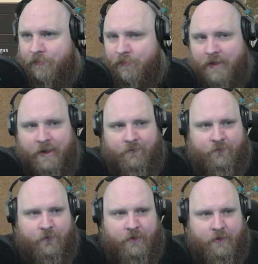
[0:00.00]

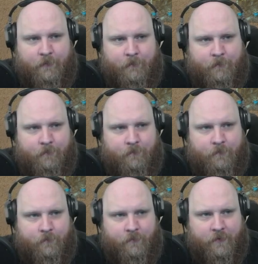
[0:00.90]
30
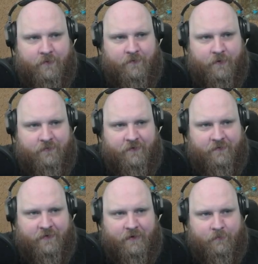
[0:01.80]
times
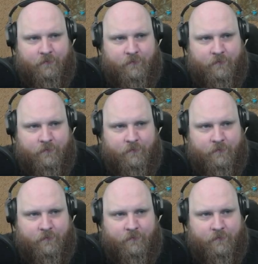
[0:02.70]
16